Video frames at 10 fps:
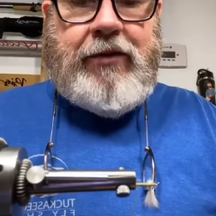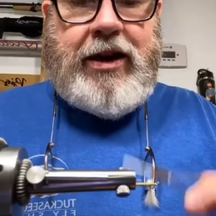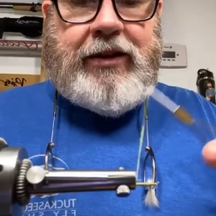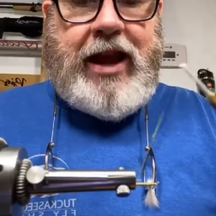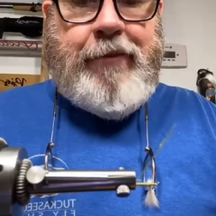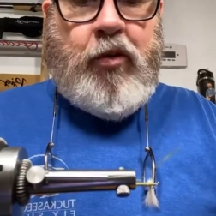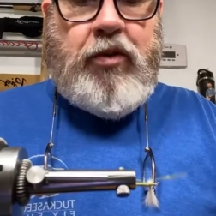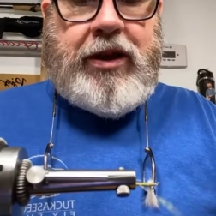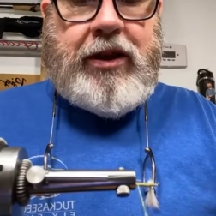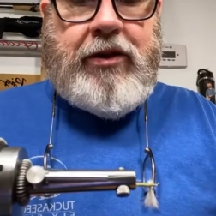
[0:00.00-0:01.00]
around that
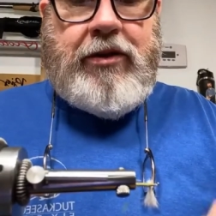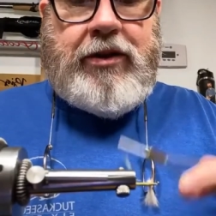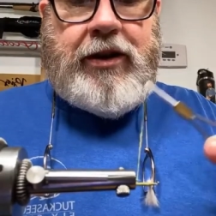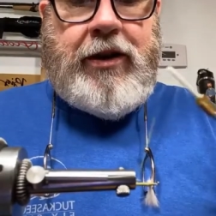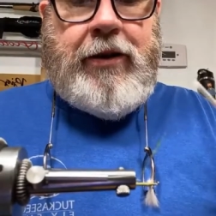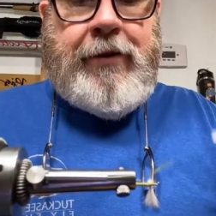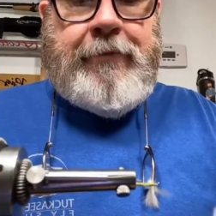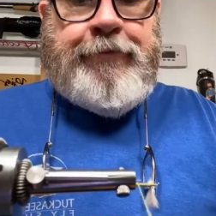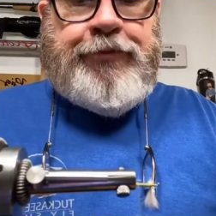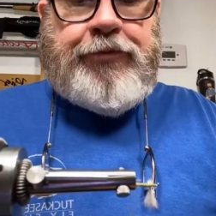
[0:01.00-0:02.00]
point of the hook.
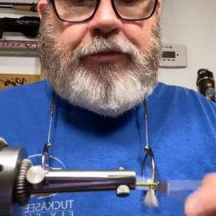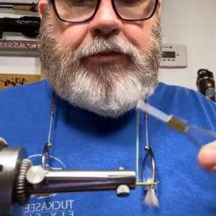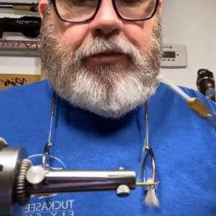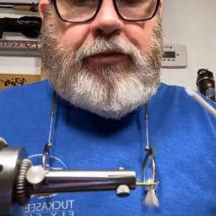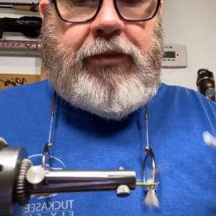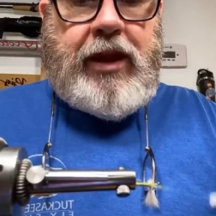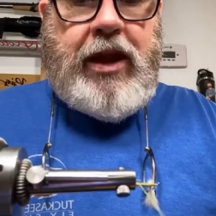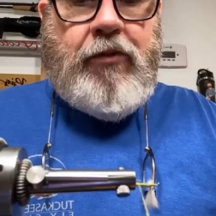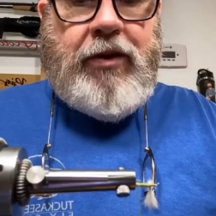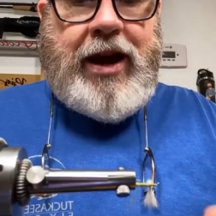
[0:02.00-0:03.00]

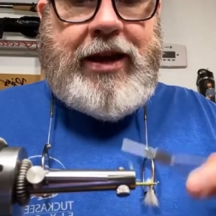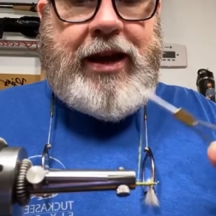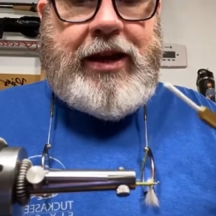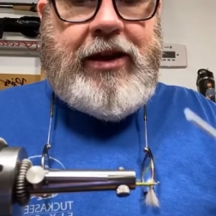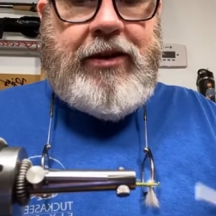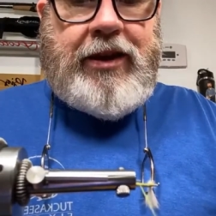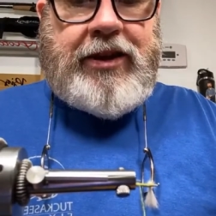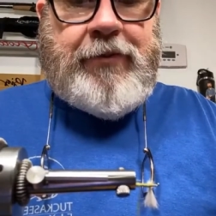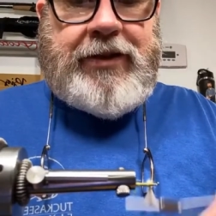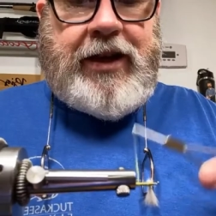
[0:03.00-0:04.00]
And when I get here to
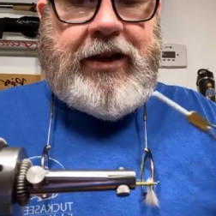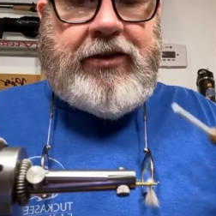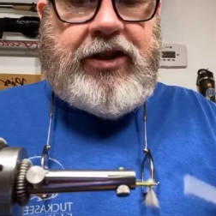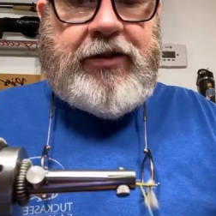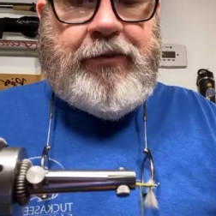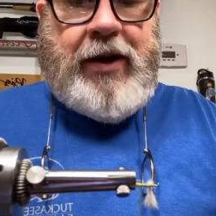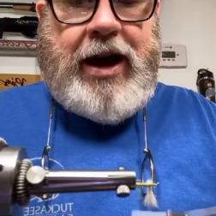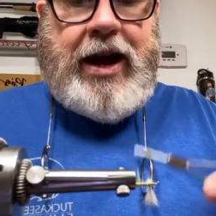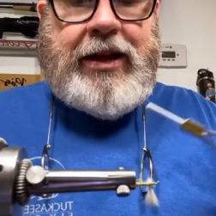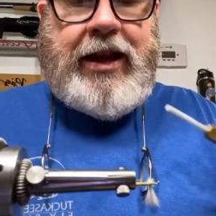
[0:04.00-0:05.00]
this particular
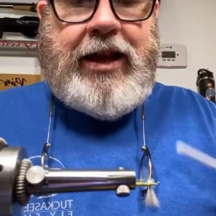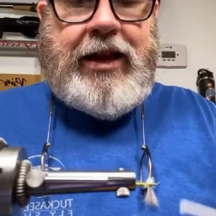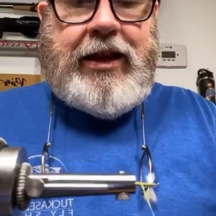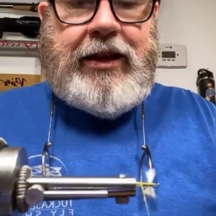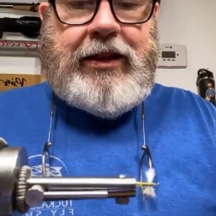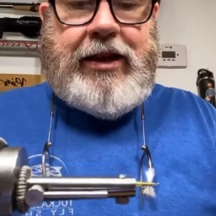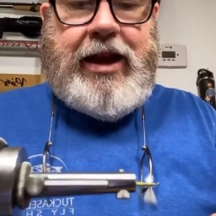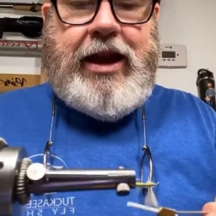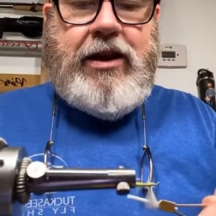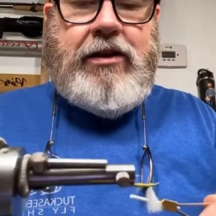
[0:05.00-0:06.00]
spot,
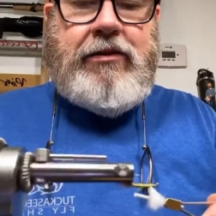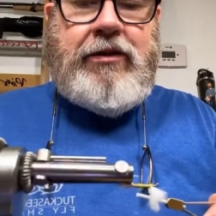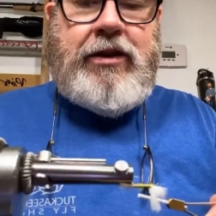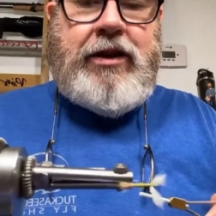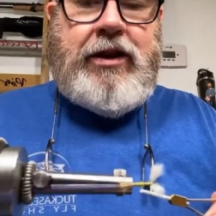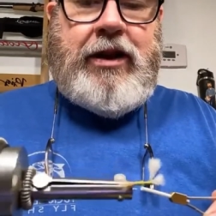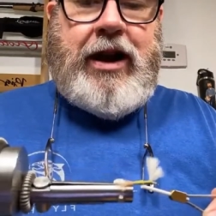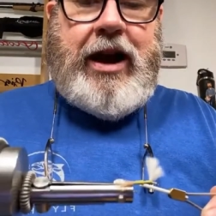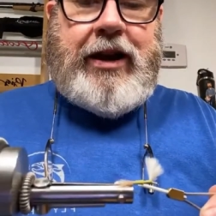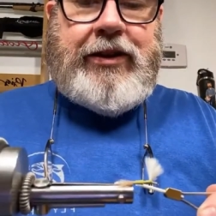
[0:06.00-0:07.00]
now
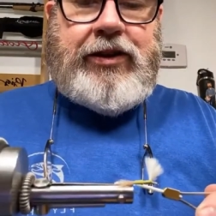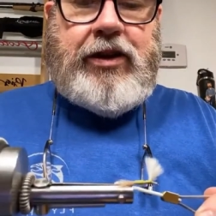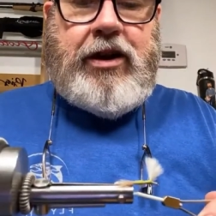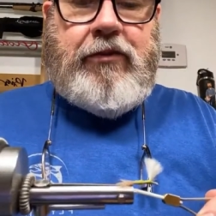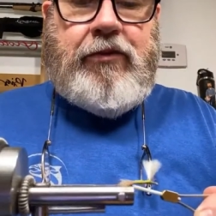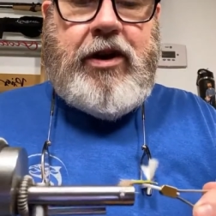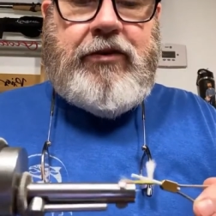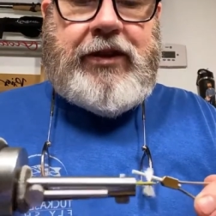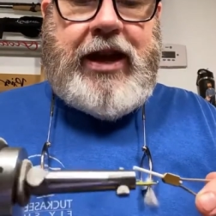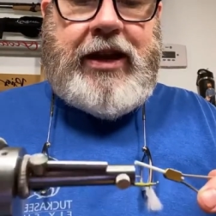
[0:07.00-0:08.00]
I can start
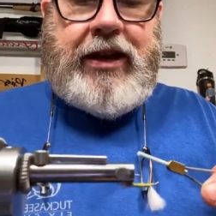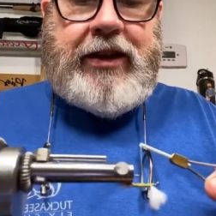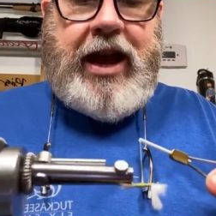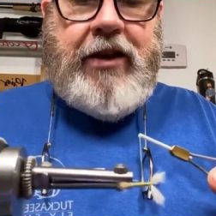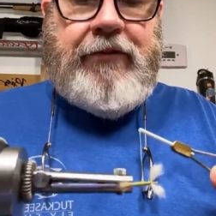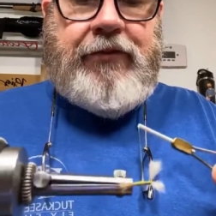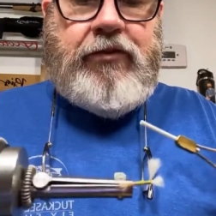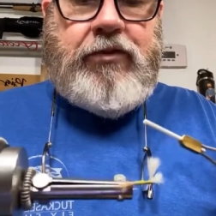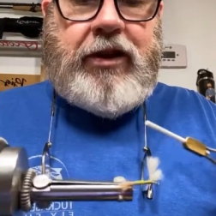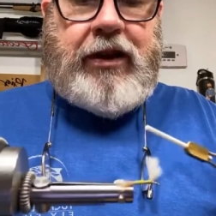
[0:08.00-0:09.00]
rotating that
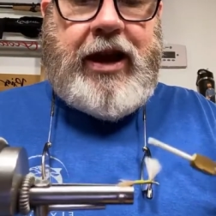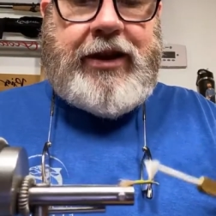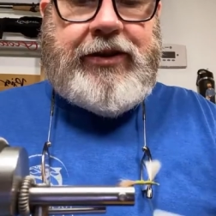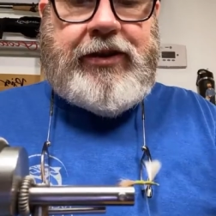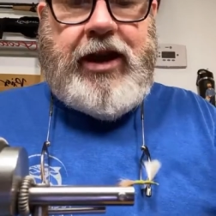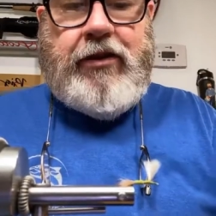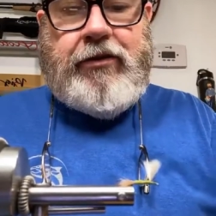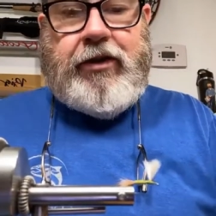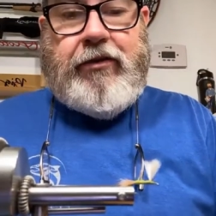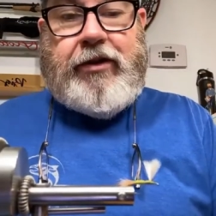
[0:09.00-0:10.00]
forward like so,
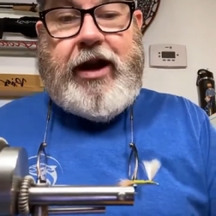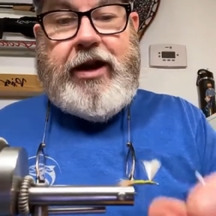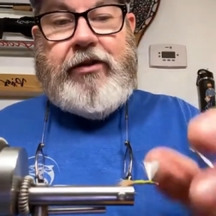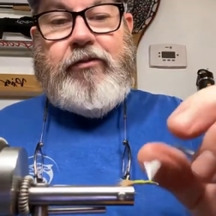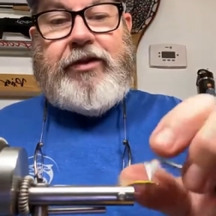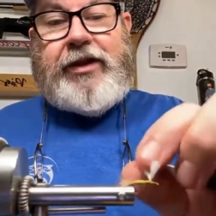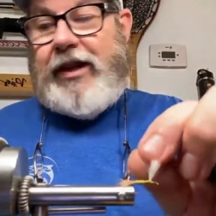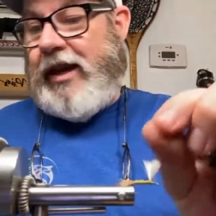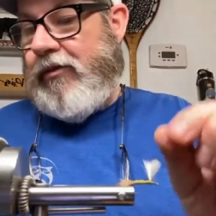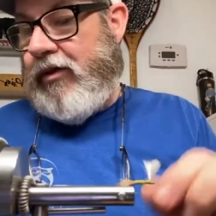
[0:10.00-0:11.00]
okay? Once
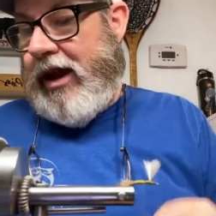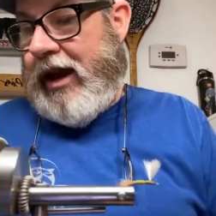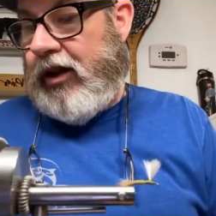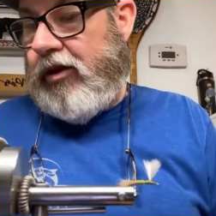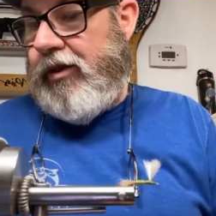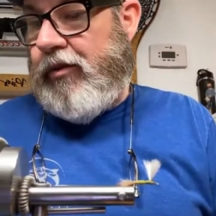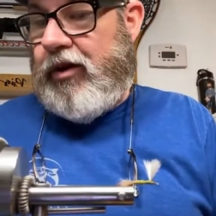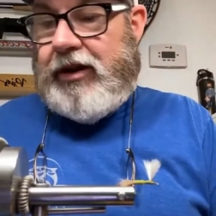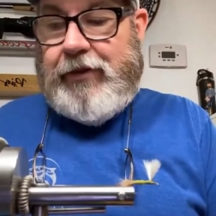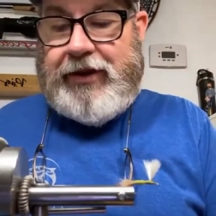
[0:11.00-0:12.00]
again, I'm gonna add a little bit
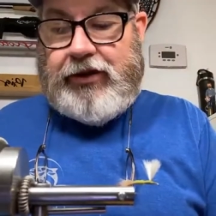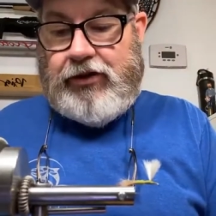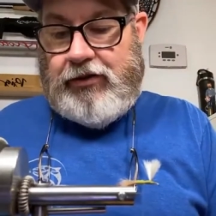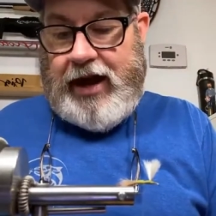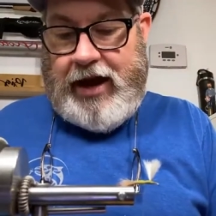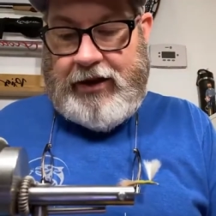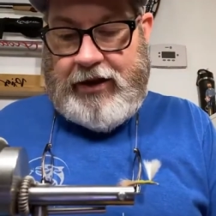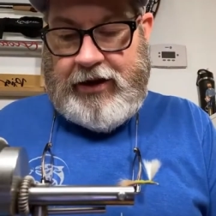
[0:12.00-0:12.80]
more dubbing to that.